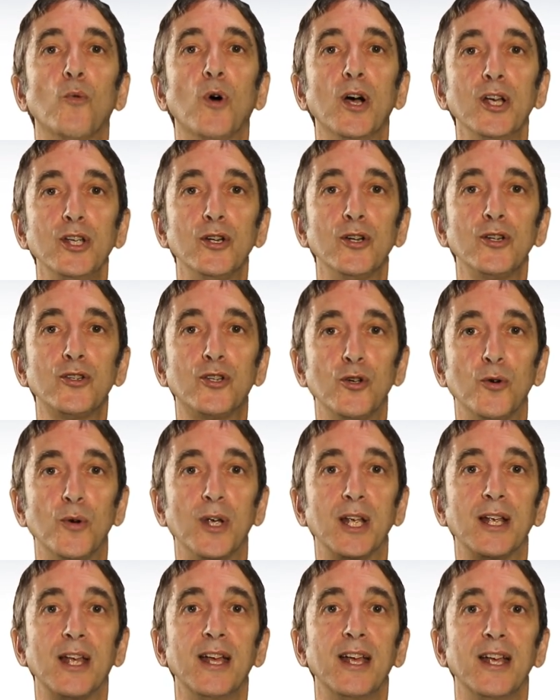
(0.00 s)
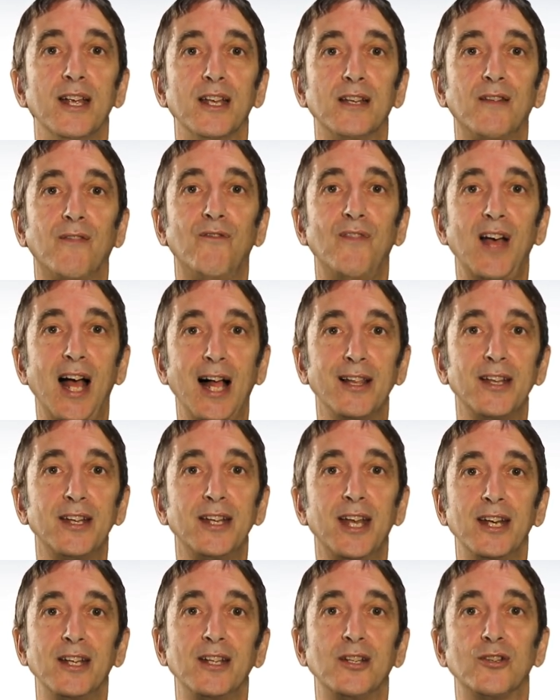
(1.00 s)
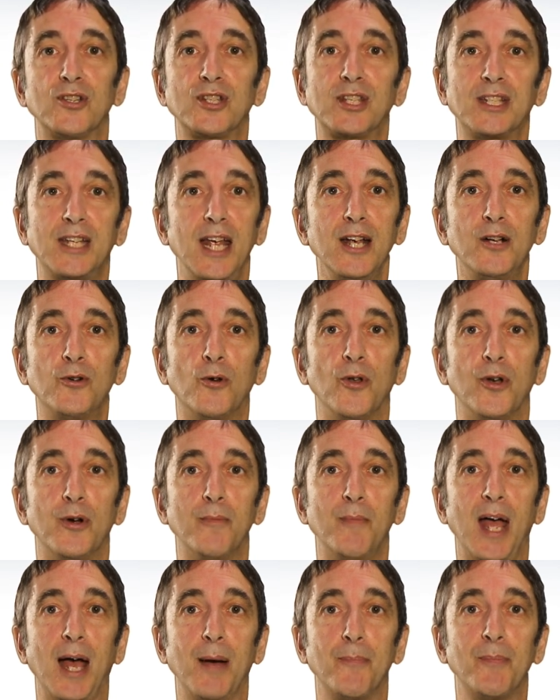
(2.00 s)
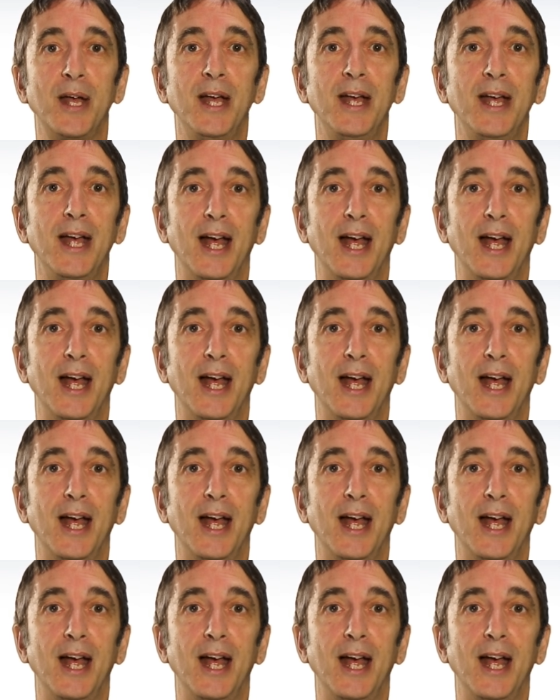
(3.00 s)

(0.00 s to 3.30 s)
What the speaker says: What you're doing is validating your stakeholder map